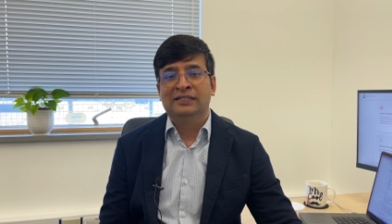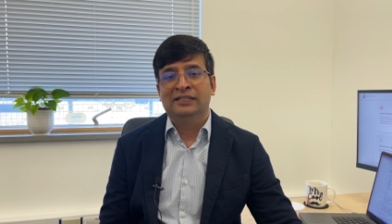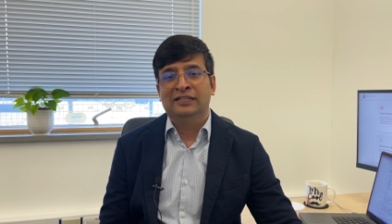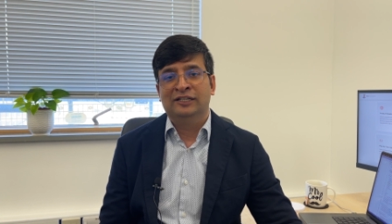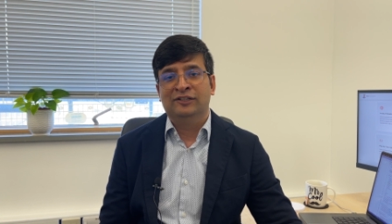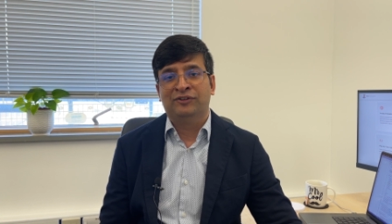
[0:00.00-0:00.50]

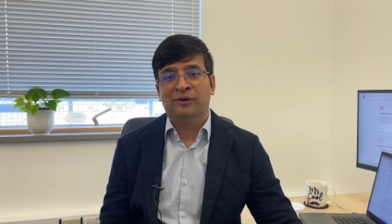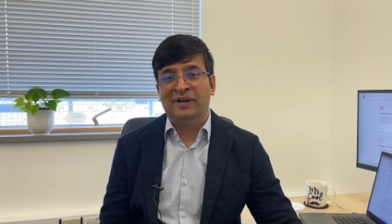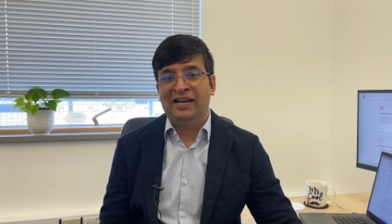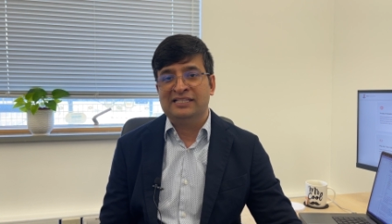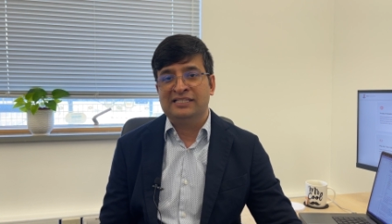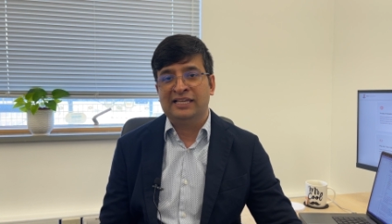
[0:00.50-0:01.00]

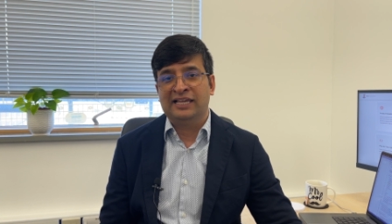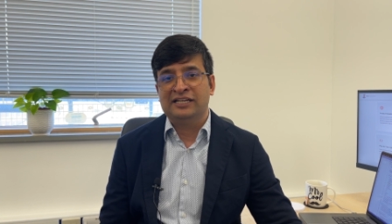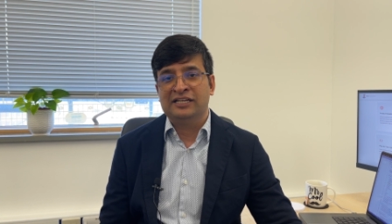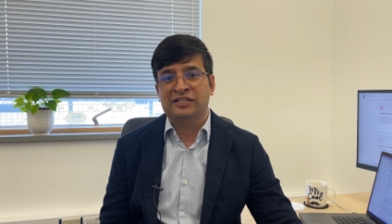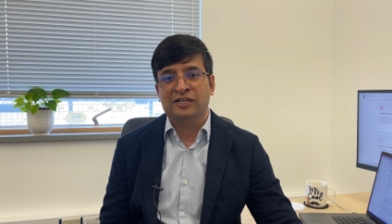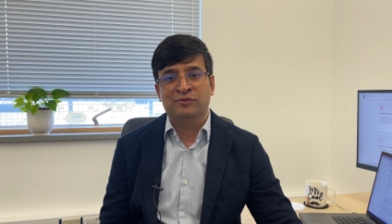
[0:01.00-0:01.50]
formalizing it
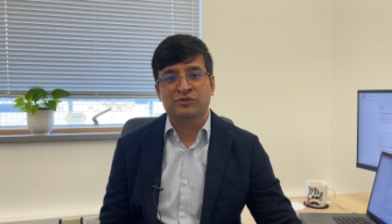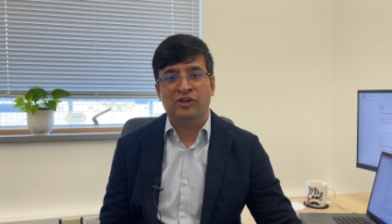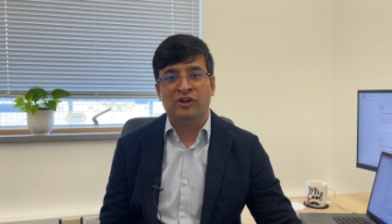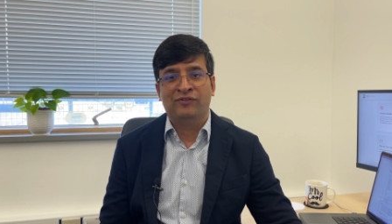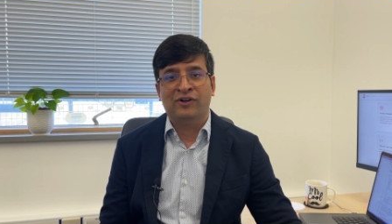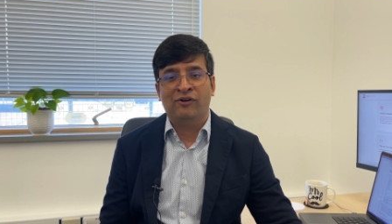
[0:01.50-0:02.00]
in terms
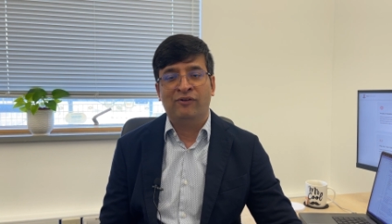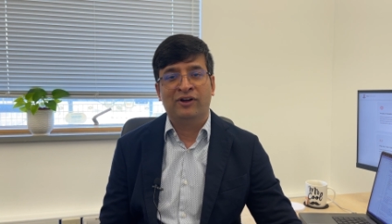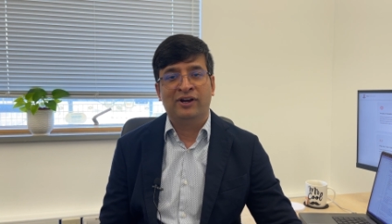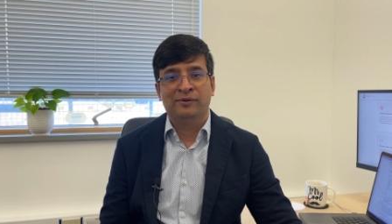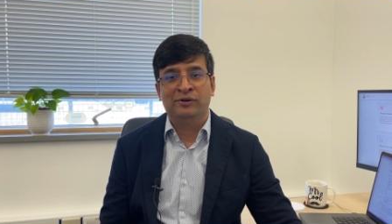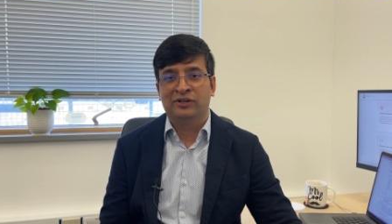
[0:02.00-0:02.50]
of how it's
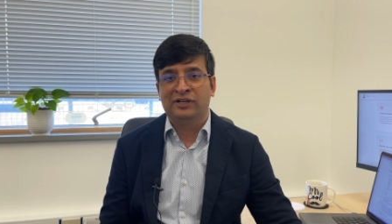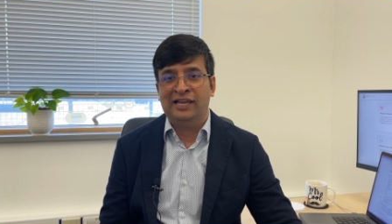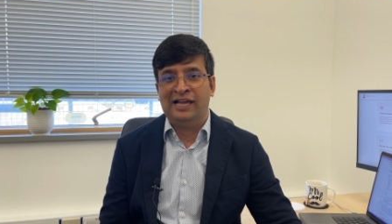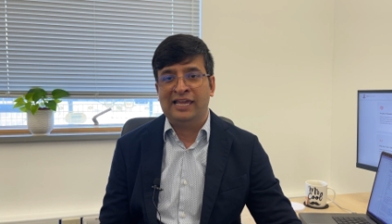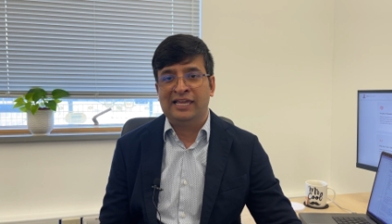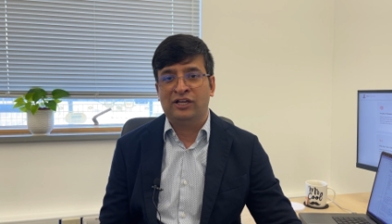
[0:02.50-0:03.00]
going to look
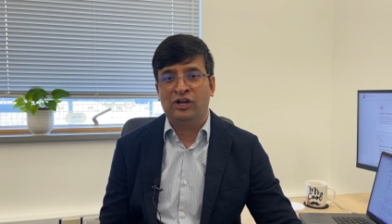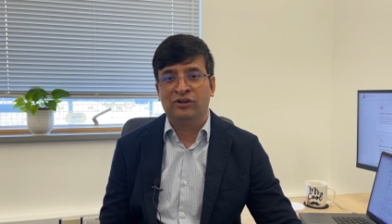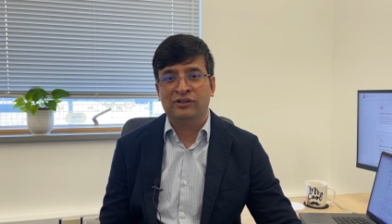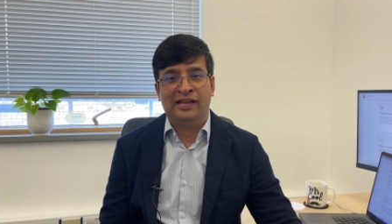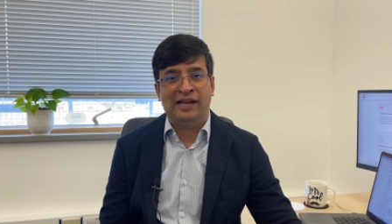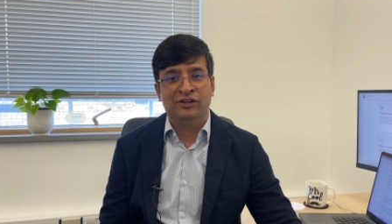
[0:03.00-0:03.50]
like, how
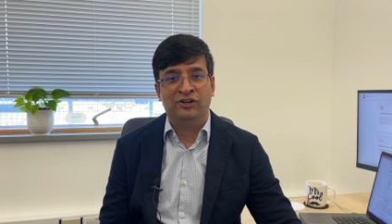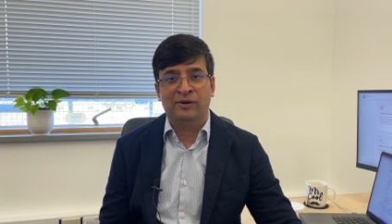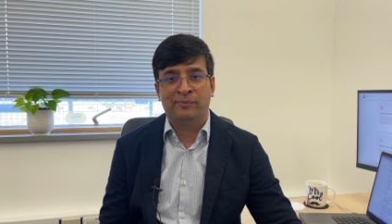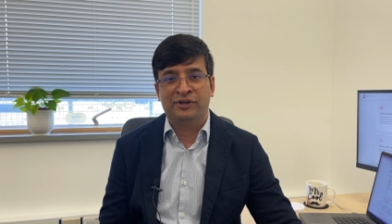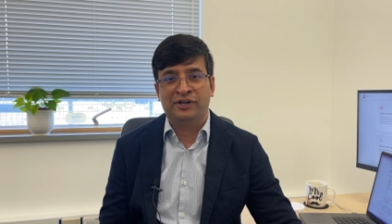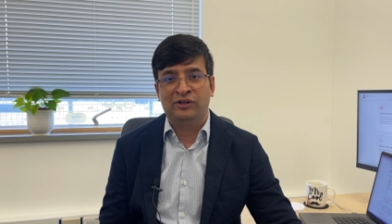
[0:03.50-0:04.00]
the end
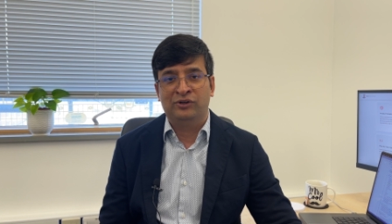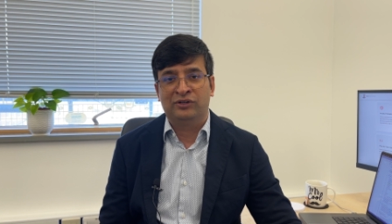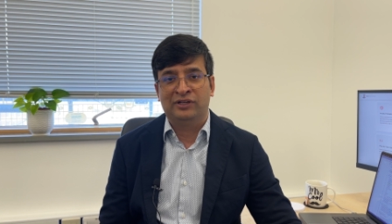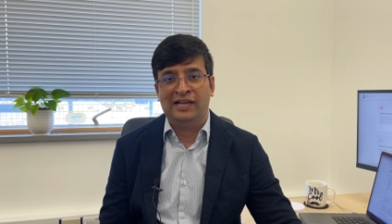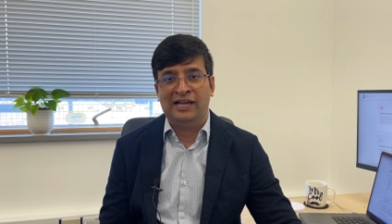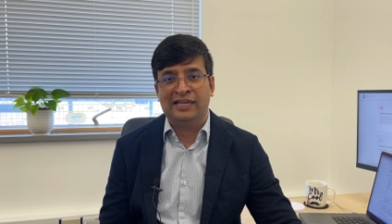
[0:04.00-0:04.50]
product look
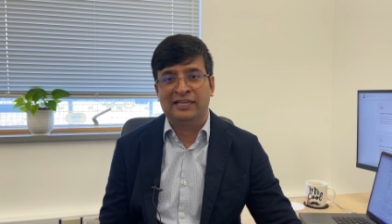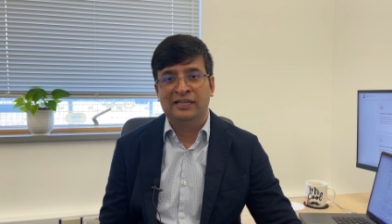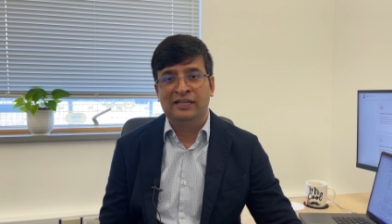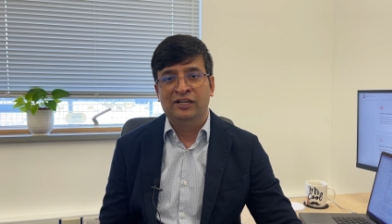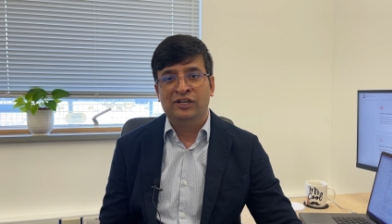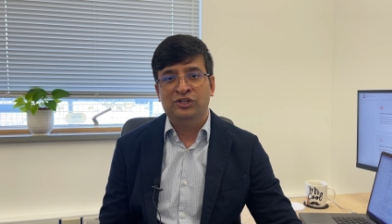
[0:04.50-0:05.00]
like.
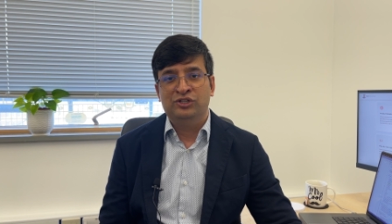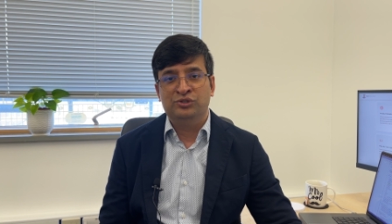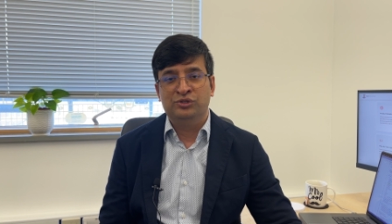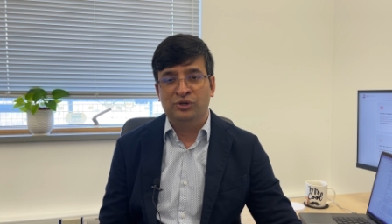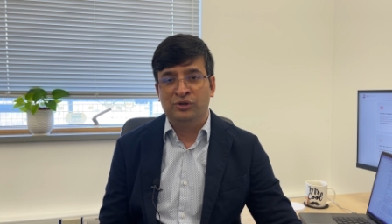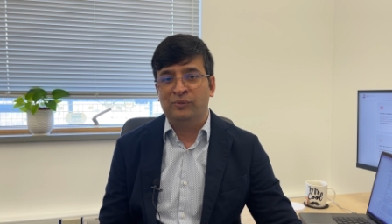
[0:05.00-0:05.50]
You
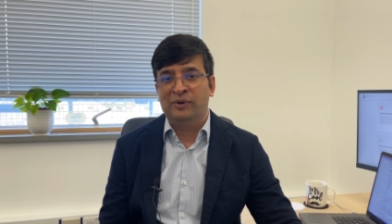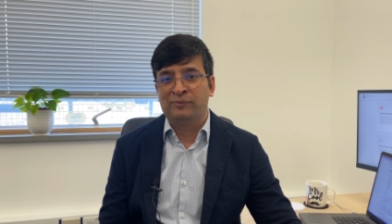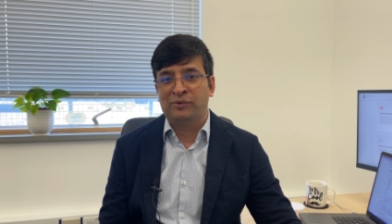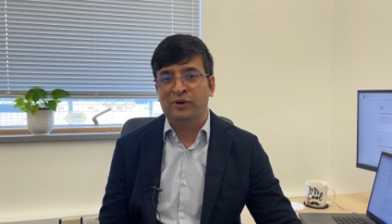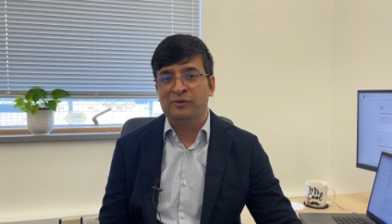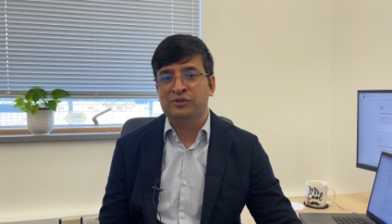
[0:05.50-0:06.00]
know what
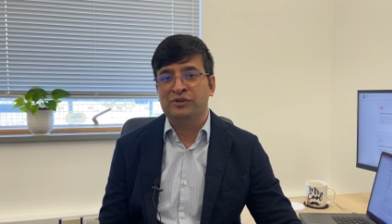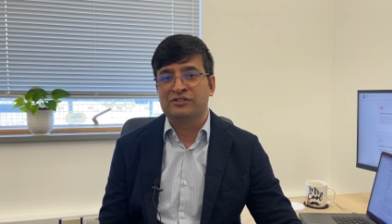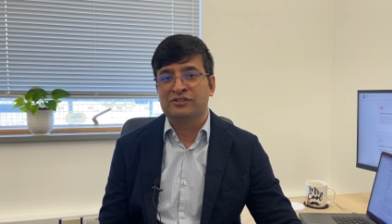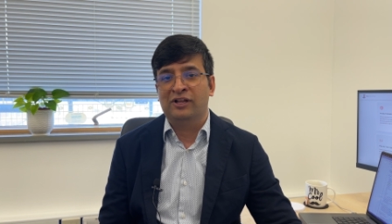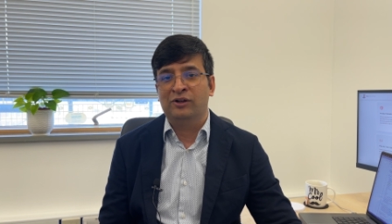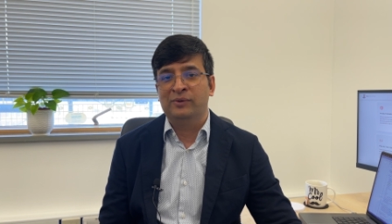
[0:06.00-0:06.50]
problem you are
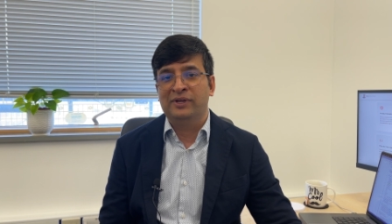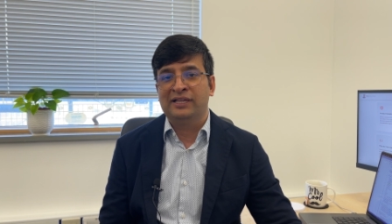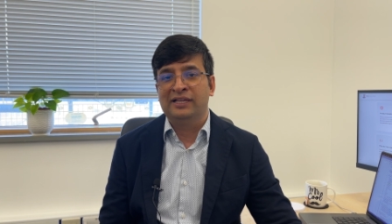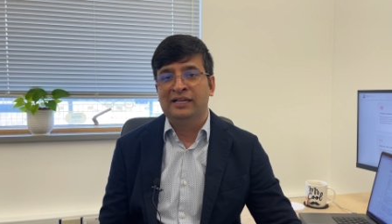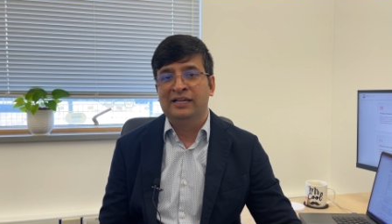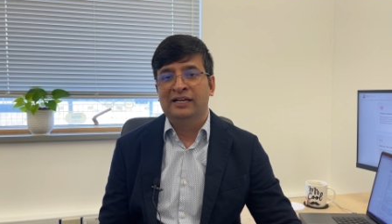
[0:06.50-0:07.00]
solving.